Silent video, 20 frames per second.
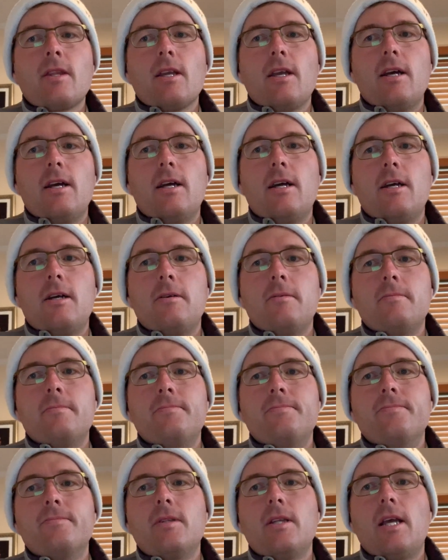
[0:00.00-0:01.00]

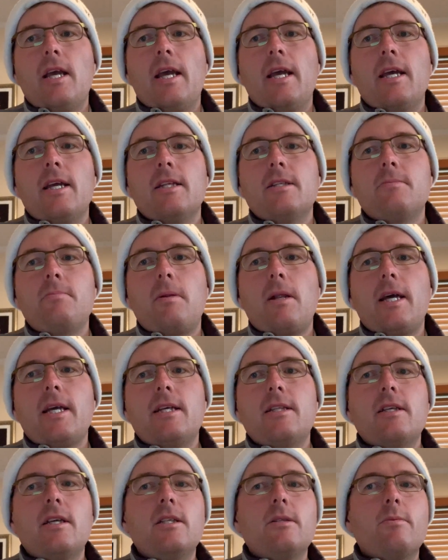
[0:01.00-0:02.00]
and play
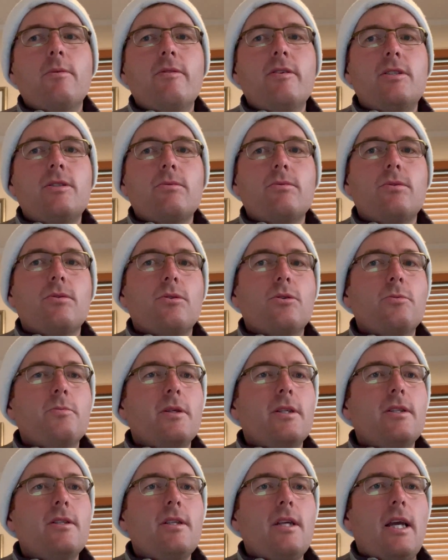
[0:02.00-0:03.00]
in the interprovincial
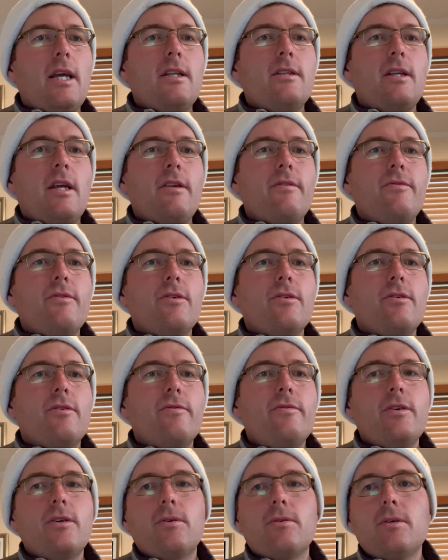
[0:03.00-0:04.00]
tournament and further
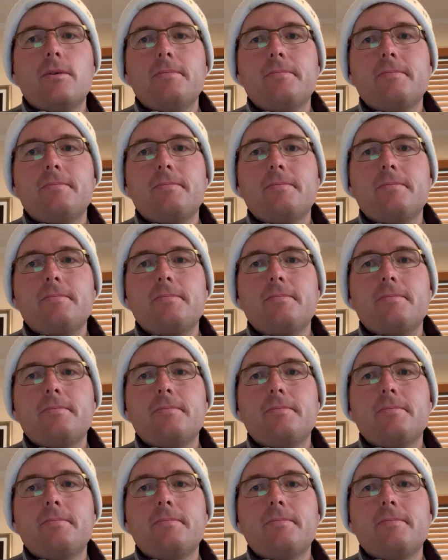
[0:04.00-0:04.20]
afield.